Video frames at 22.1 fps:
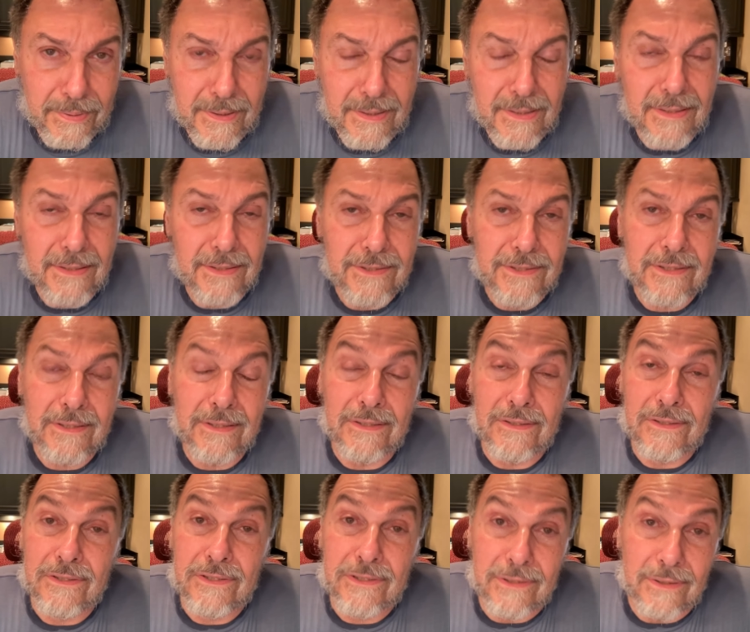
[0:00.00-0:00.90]
He is
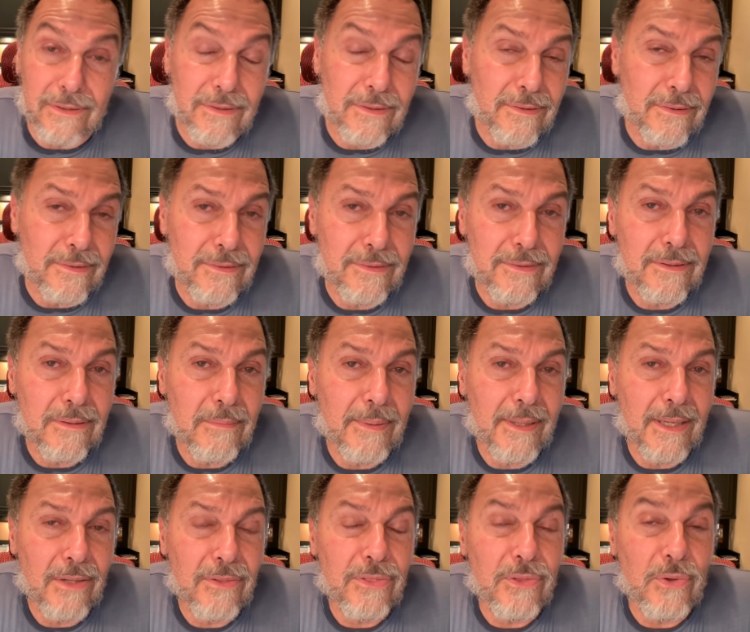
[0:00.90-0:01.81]
concerned
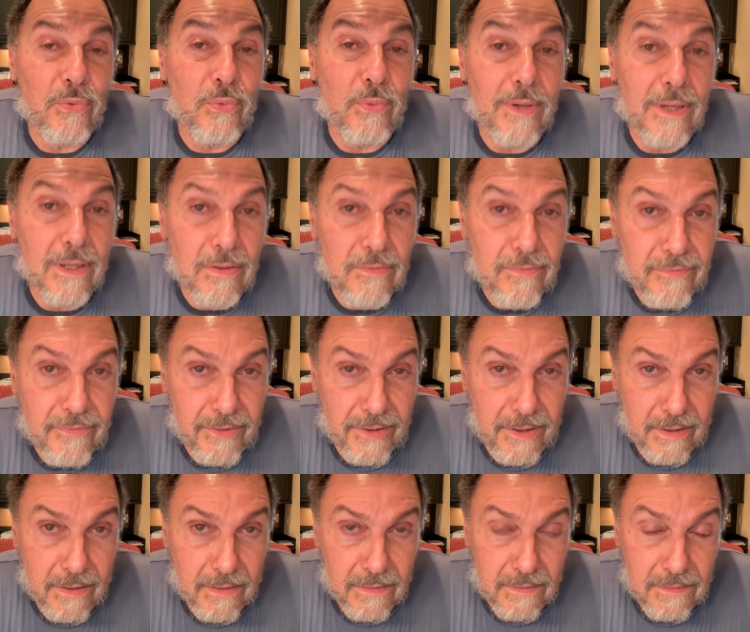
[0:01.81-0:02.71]
about the
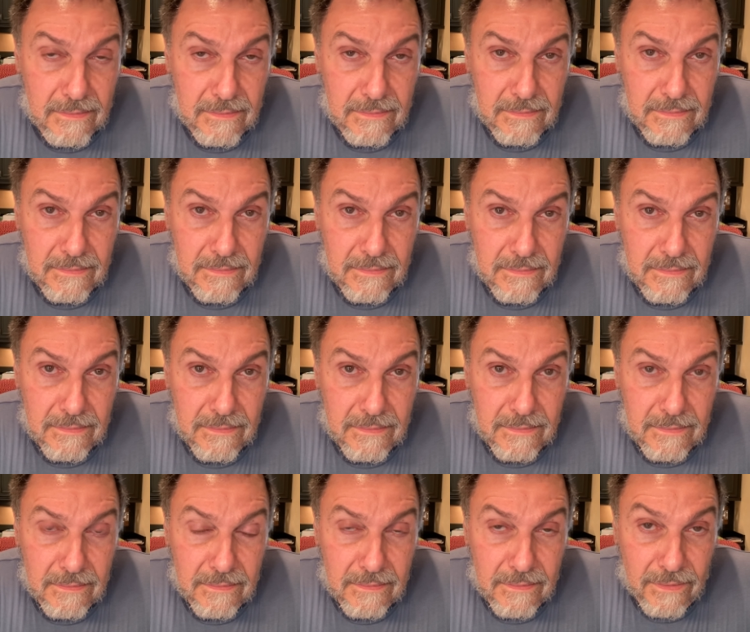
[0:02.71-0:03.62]
welfare
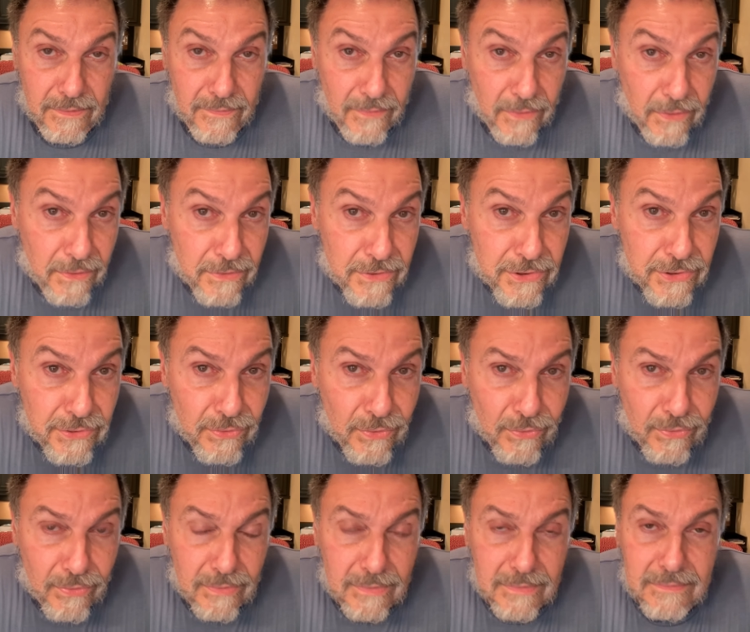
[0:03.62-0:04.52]
of our
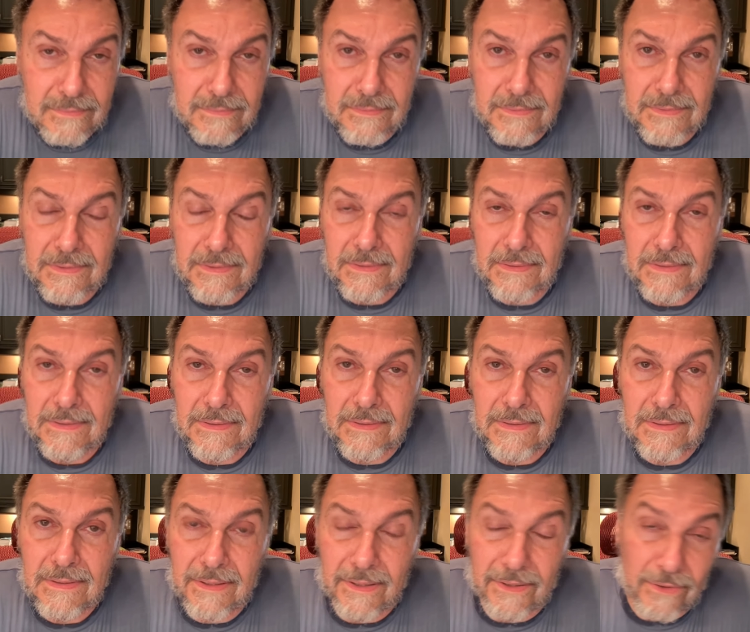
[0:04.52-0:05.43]
soul
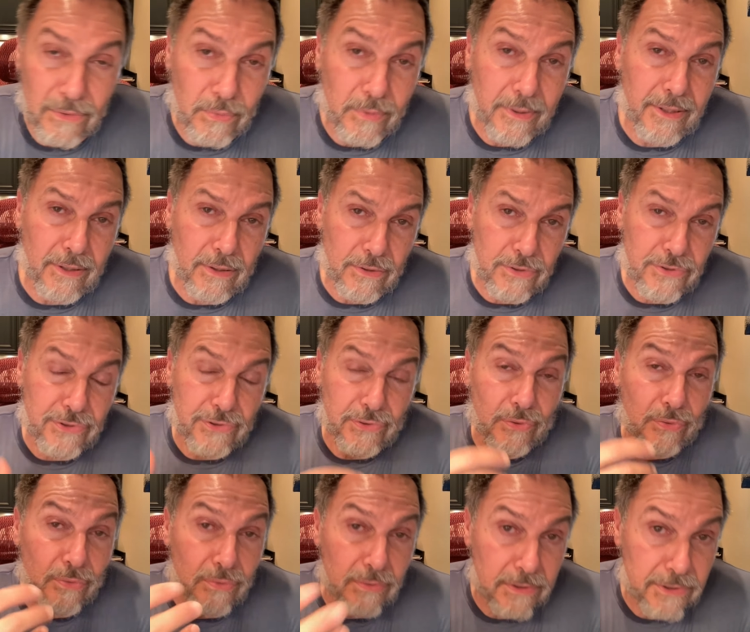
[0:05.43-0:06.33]
and the way our
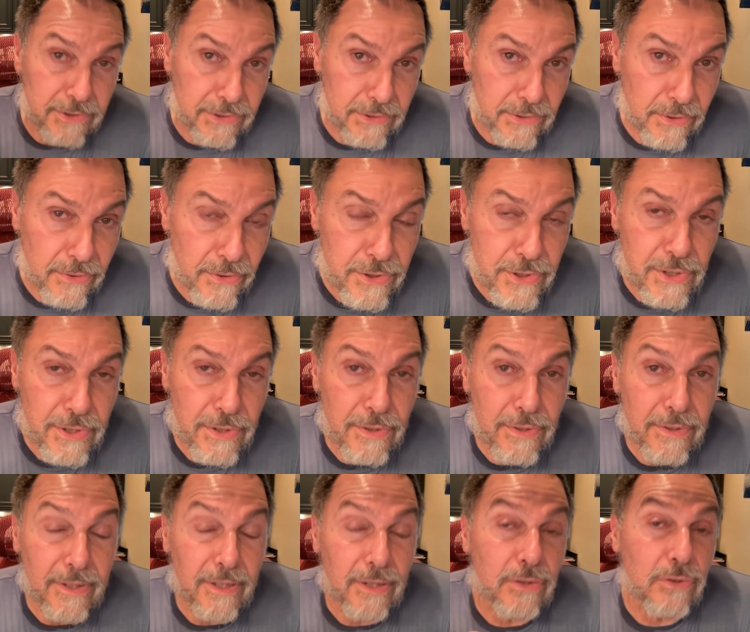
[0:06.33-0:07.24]
soul is
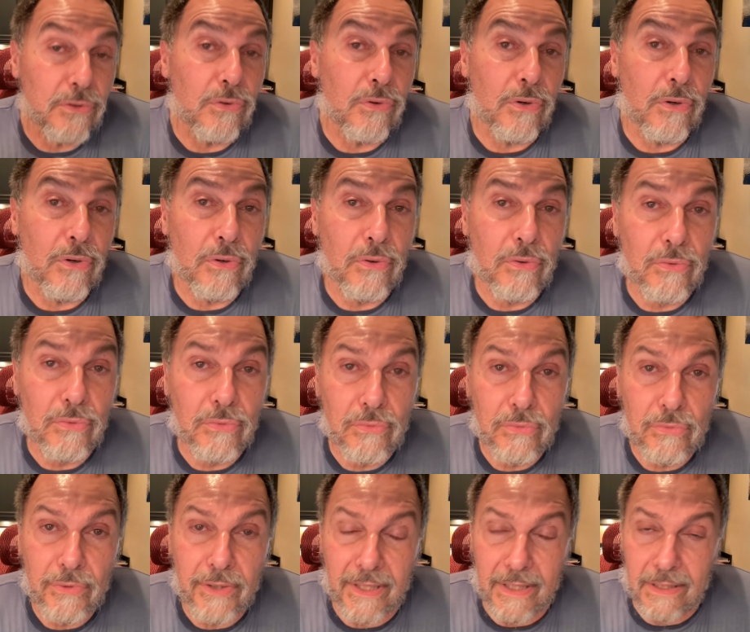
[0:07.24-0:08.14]
nurtured and
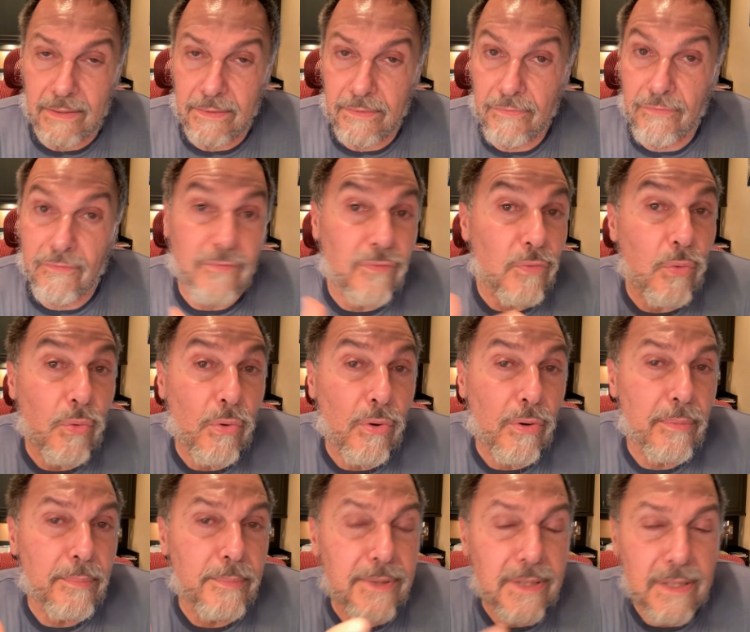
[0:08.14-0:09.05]
grown and
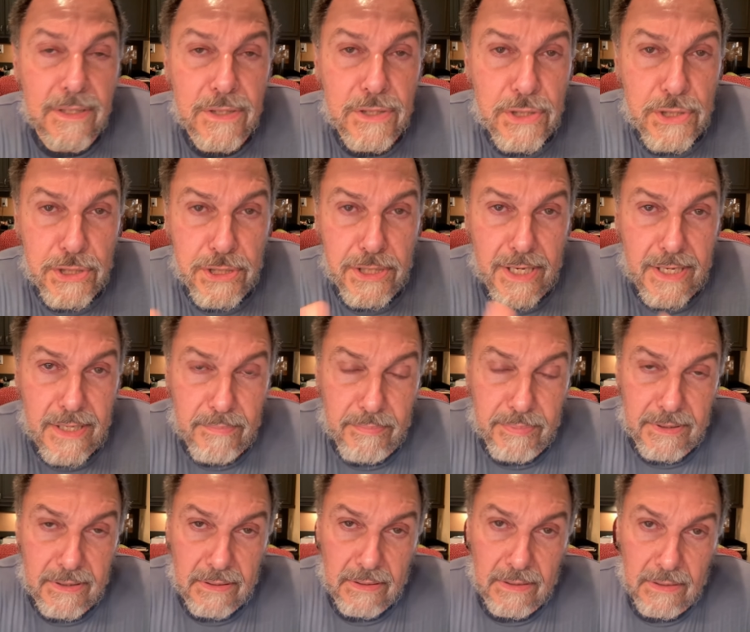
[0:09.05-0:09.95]
formed and
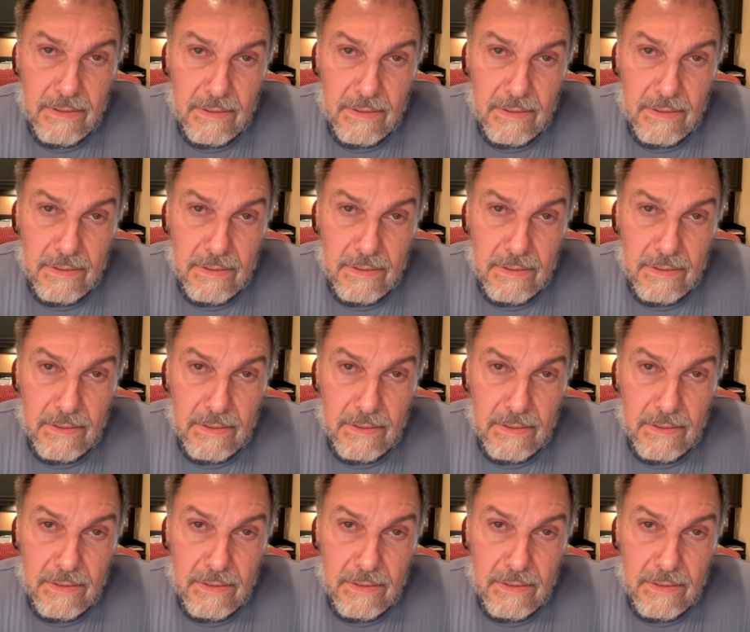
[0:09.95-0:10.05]
shaped